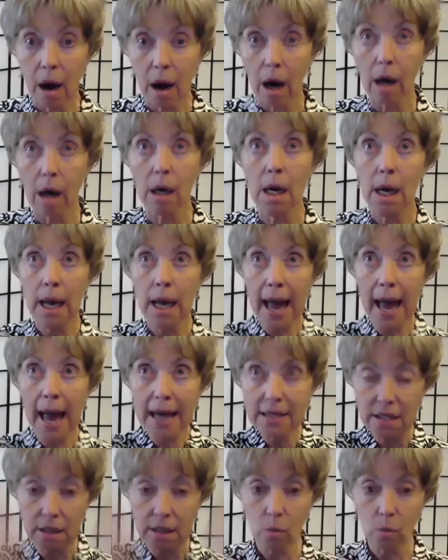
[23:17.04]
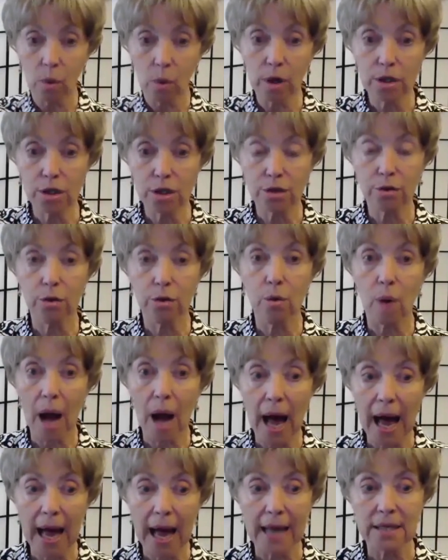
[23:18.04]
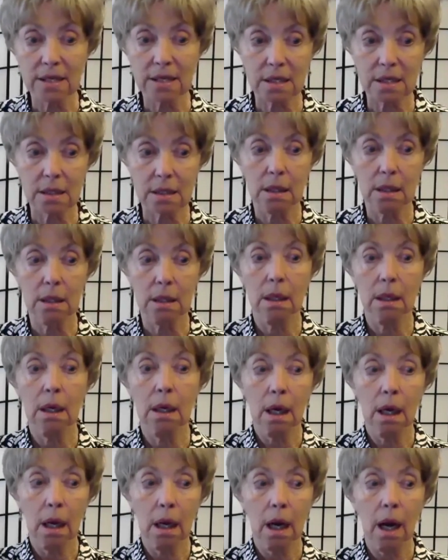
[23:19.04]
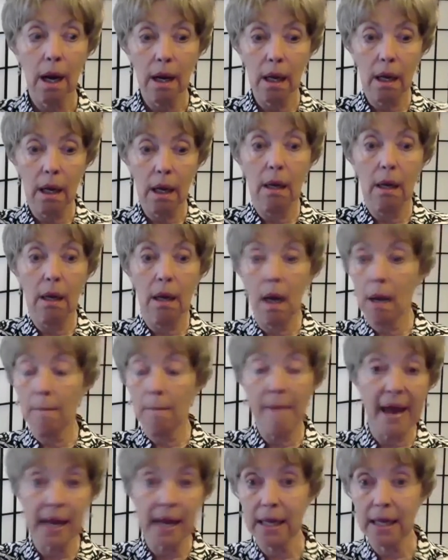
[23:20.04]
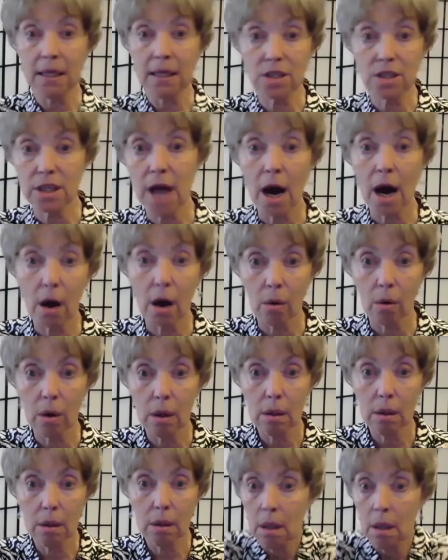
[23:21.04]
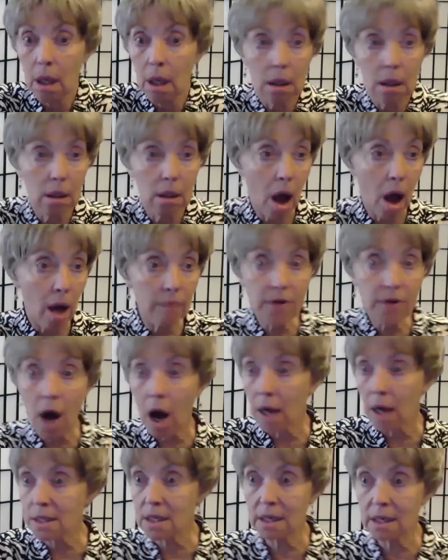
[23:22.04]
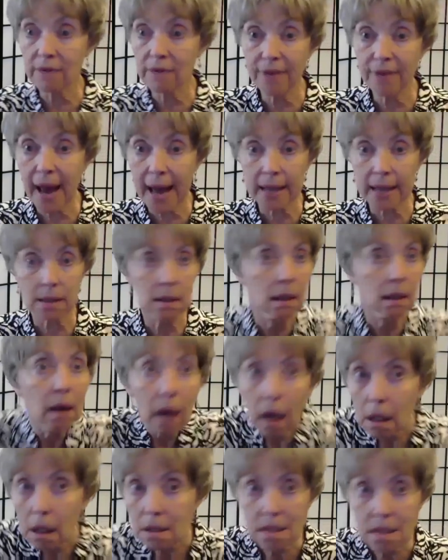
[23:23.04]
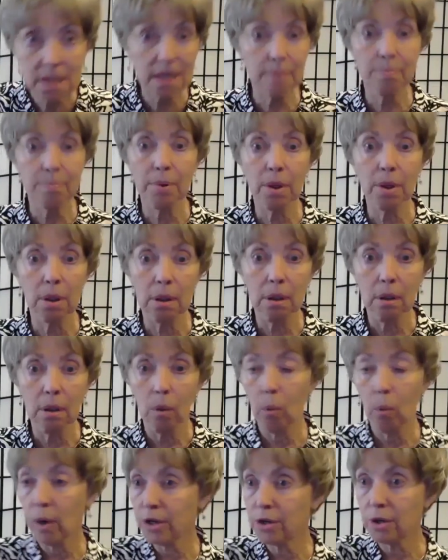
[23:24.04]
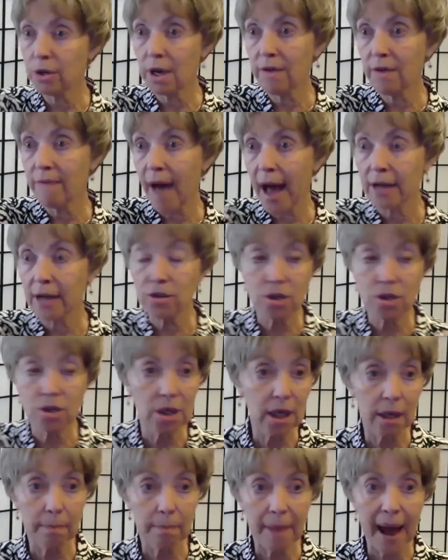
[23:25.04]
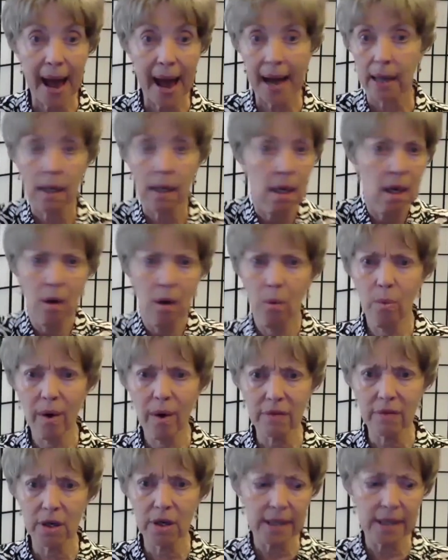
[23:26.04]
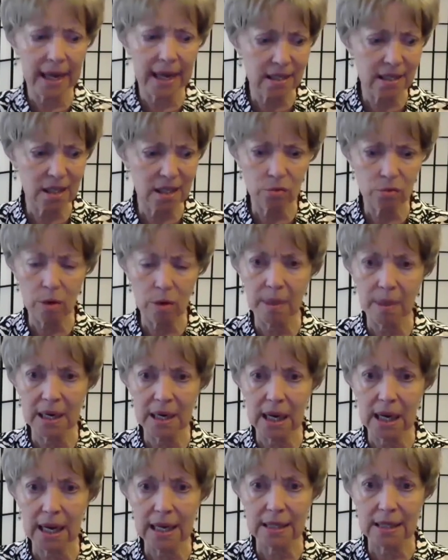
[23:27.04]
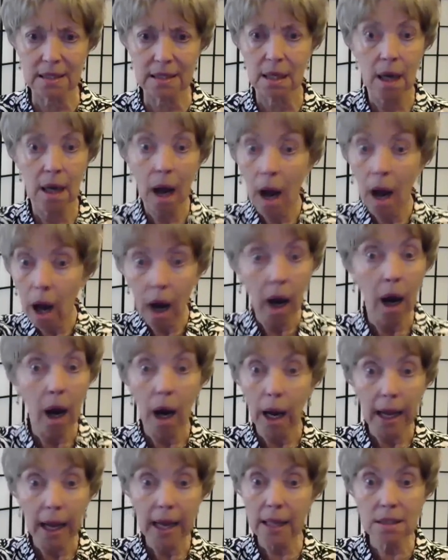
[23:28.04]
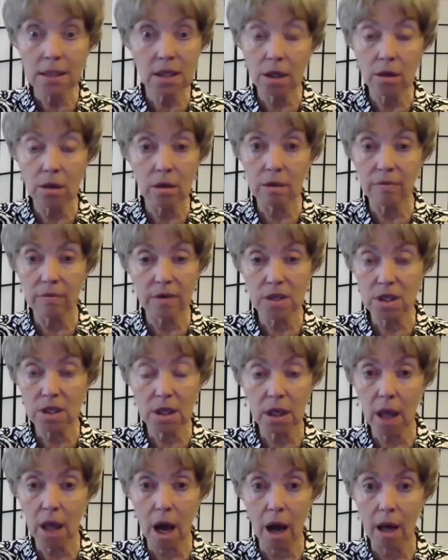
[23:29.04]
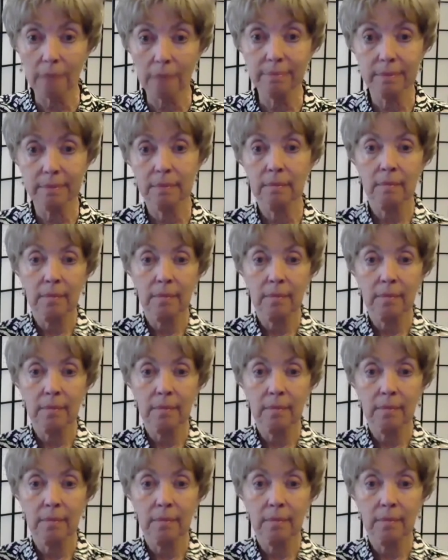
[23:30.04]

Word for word: are as it works through us, making it so. Law of cause and effect. Simple. What you mm-hmm. give out, you get back. We've learned that since we've been kids. It's a universal law.